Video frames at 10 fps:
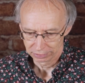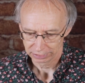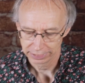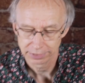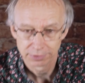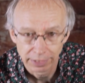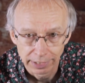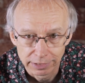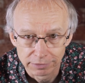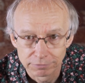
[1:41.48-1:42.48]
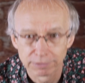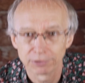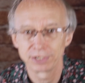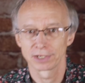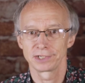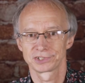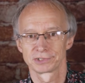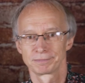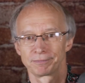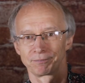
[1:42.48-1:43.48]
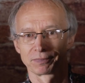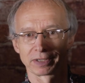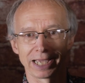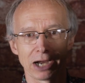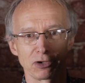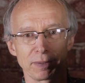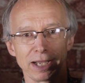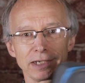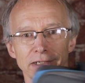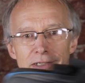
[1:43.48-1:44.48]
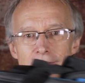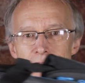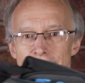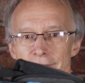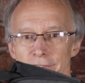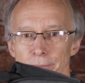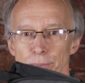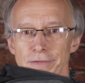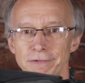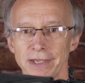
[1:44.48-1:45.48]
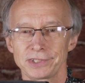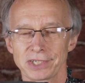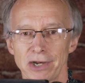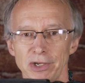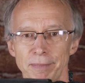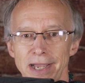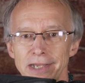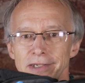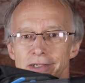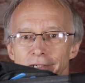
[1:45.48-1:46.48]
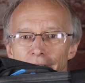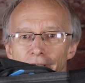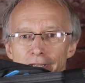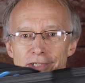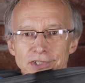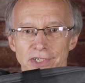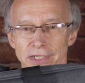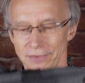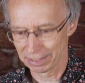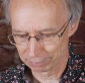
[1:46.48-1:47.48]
in a very nice carry bag, like a little briefcase carry bag, and that